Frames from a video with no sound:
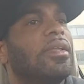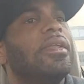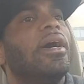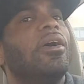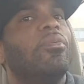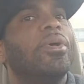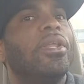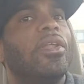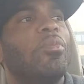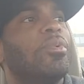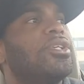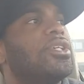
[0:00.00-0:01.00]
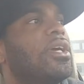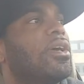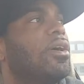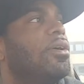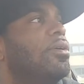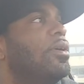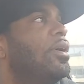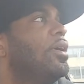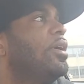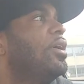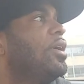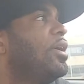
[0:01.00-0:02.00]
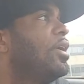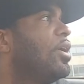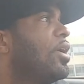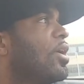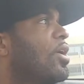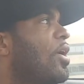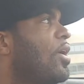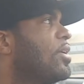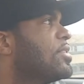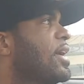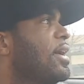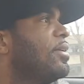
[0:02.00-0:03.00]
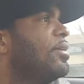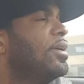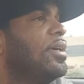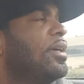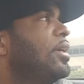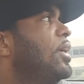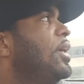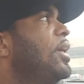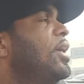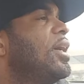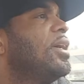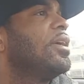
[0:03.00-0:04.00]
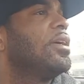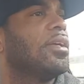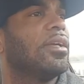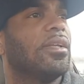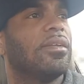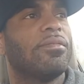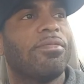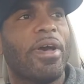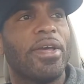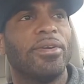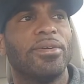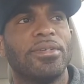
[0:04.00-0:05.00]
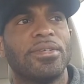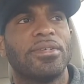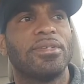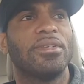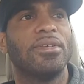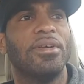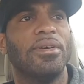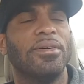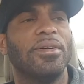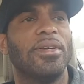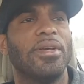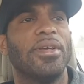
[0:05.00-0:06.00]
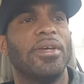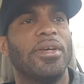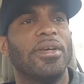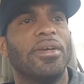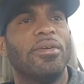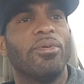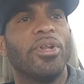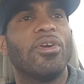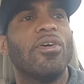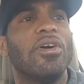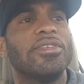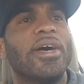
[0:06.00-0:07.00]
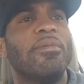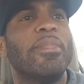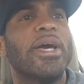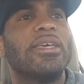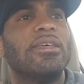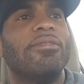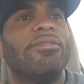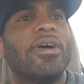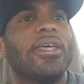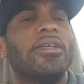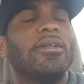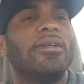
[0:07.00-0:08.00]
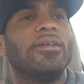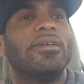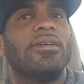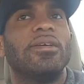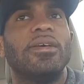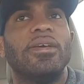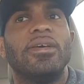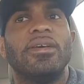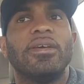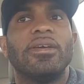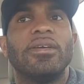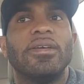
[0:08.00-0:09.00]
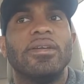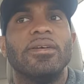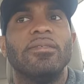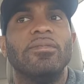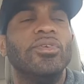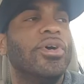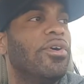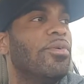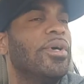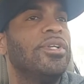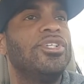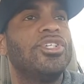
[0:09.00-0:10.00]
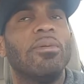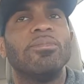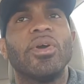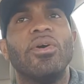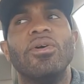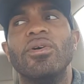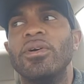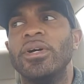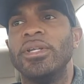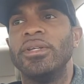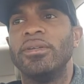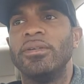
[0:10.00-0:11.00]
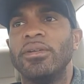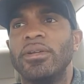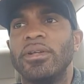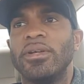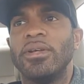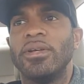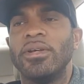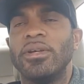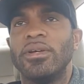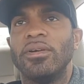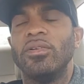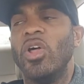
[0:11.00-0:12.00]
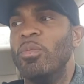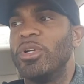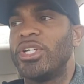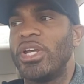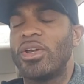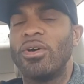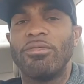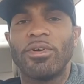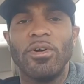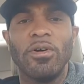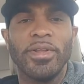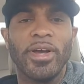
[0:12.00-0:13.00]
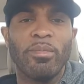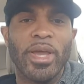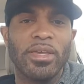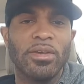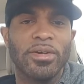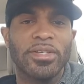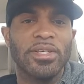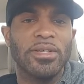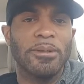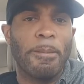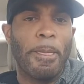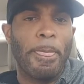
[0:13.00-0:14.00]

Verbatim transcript: Now, when Lomachenko calls out fighters, you know, when he calls out Mikey to fight, you know, no one jumped on Lomachenko for calling out Mikey Garcia.